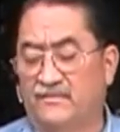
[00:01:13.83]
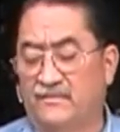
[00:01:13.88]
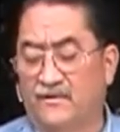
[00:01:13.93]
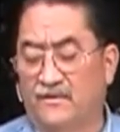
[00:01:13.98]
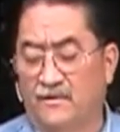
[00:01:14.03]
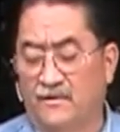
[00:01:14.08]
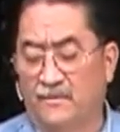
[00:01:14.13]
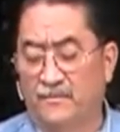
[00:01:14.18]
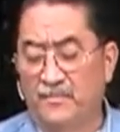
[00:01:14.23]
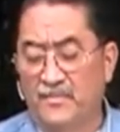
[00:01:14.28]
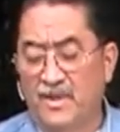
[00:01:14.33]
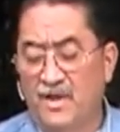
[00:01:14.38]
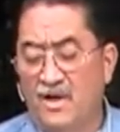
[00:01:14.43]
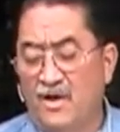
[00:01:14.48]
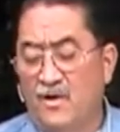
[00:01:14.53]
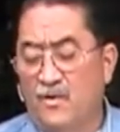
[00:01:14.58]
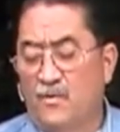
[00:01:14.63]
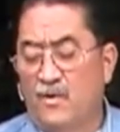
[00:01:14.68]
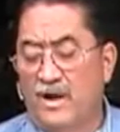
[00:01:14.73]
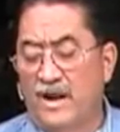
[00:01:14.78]
So
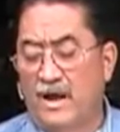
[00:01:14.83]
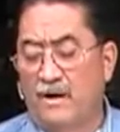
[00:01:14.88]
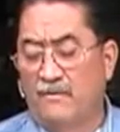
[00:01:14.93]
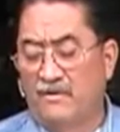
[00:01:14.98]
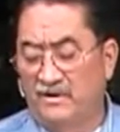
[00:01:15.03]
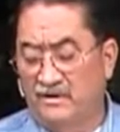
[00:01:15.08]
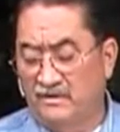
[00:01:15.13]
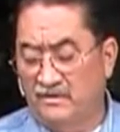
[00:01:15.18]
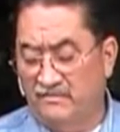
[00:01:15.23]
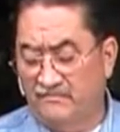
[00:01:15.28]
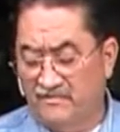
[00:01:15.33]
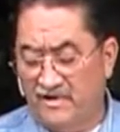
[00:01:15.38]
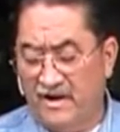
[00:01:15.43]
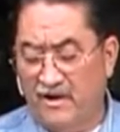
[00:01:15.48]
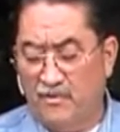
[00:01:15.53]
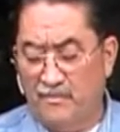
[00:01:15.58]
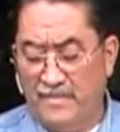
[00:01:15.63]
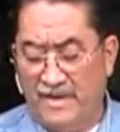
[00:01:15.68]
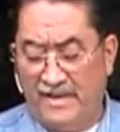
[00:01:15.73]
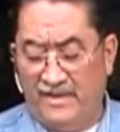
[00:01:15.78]
what I will
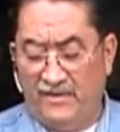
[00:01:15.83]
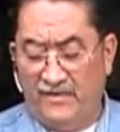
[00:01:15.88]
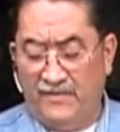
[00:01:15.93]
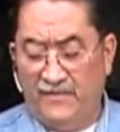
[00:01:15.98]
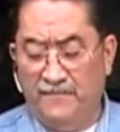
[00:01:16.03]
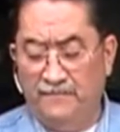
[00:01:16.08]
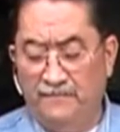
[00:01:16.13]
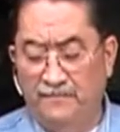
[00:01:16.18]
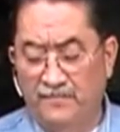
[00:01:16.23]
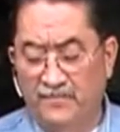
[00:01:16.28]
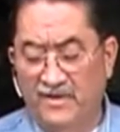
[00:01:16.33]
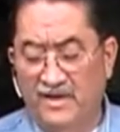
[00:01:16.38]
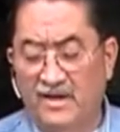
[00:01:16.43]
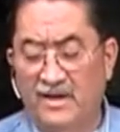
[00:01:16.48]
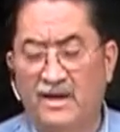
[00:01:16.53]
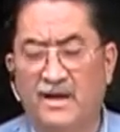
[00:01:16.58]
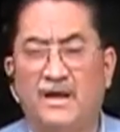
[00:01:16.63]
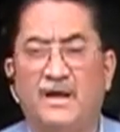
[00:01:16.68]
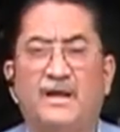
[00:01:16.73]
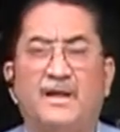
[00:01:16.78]
recommend you,
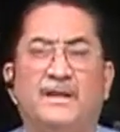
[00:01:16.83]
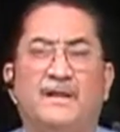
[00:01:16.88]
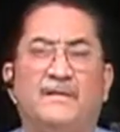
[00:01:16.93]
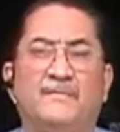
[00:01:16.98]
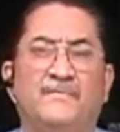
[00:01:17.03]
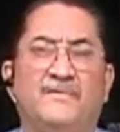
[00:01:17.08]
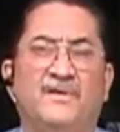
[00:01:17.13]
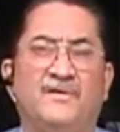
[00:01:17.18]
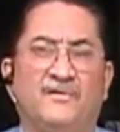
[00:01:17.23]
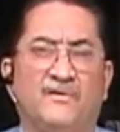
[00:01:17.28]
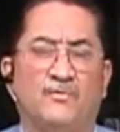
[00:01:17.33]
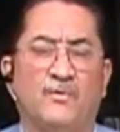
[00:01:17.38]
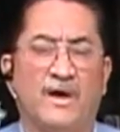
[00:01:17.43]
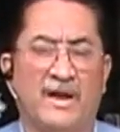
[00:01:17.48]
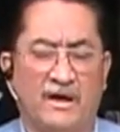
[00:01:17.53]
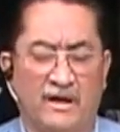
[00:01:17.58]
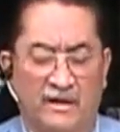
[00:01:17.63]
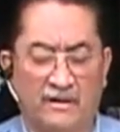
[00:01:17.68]
and this is what